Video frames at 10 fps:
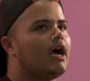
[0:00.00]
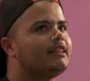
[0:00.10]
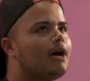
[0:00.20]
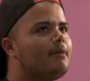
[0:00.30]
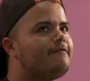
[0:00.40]
I
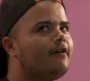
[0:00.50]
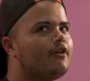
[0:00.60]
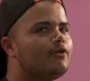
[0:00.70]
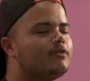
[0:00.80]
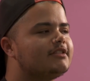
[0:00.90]
thought my
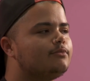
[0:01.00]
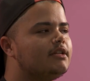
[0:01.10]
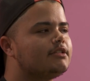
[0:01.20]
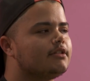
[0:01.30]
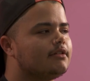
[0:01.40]
father was a
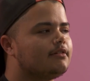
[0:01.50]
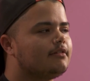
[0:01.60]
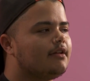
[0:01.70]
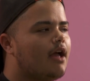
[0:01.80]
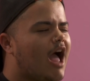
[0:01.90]
wizard.
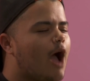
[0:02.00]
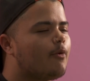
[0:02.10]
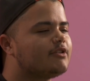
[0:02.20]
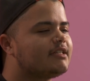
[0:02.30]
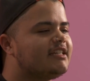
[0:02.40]

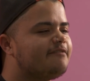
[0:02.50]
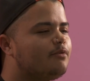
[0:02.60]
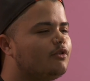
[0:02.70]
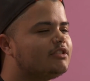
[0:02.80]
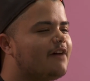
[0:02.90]
How else could he have
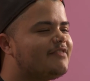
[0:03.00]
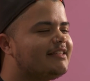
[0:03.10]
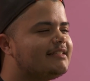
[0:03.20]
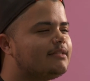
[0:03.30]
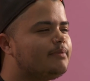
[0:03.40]
pulled off the
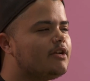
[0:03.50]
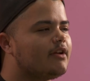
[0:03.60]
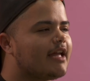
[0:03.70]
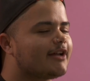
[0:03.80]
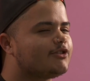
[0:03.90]

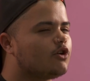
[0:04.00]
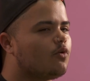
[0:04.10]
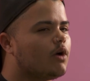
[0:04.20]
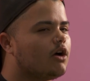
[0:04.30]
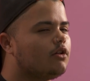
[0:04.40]
disappearing act so
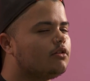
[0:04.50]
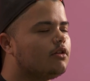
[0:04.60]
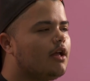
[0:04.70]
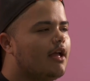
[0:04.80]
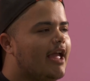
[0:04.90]
well?
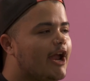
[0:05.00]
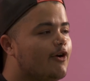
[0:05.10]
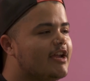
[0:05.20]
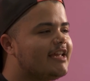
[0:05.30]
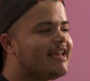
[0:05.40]

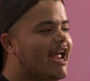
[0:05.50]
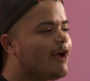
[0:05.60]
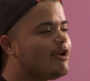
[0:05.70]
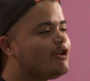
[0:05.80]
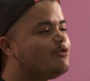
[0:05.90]
Arian,
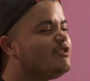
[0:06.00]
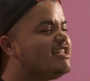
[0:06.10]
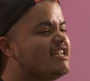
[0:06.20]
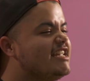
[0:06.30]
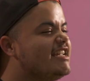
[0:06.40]
Harry,
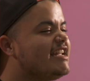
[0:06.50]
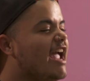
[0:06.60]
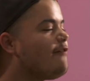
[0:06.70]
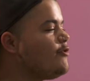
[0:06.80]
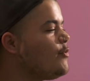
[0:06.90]
Houdini,
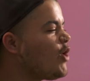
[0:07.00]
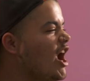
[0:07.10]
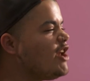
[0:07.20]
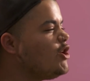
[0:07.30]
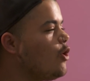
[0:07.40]
everywhere
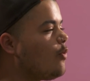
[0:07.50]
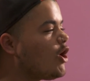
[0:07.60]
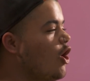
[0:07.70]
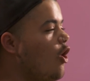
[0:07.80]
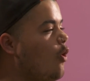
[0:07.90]
and
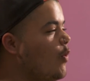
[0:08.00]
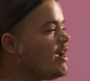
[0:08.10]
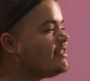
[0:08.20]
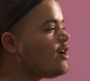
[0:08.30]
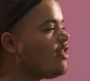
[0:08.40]
nowhere,
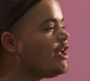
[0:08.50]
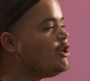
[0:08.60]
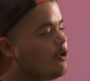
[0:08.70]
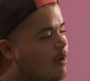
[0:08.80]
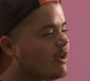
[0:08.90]
always. All I
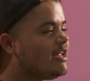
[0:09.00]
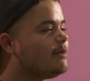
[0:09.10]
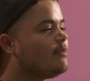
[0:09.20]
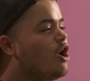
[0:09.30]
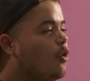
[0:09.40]
knew about
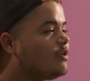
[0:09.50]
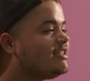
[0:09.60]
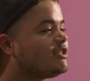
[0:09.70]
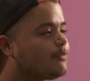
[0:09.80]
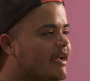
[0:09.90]
him was
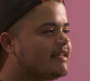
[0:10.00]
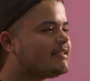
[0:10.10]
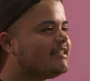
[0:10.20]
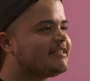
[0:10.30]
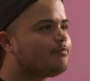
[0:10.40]
his
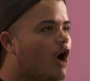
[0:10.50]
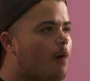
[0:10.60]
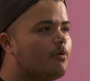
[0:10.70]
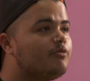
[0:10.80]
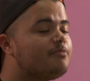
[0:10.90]
race and his
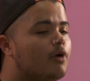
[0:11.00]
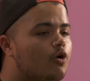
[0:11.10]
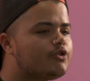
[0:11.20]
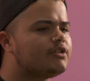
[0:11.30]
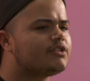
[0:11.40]
problem with
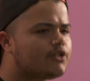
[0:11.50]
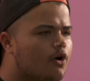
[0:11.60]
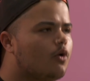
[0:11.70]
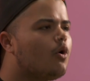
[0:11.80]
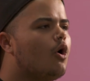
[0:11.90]
potions,
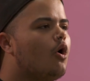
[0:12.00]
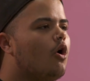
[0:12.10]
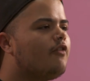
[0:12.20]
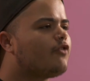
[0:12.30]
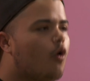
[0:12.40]
so
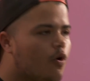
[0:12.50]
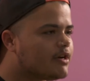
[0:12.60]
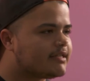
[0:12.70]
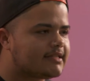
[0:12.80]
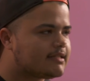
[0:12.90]
of
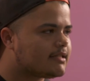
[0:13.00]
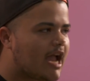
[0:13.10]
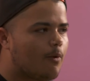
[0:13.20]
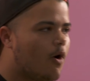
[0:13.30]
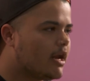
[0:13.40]
course
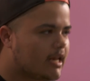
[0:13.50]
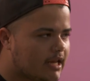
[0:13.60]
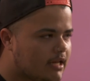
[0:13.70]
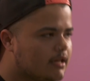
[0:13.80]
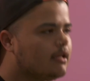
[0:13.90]
I wanted
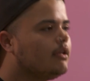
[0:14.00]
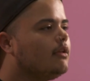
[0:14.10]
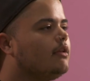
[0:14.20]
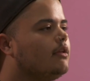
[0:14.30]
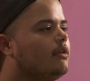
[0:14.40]
it.
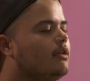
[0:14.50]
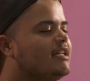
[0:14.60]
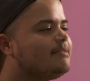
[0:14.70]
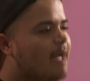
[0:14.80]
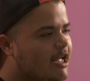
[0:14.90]

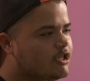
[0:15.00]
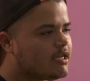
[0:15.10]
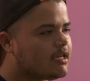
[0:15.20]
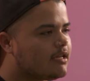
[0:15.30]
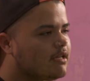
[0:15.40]
His magic,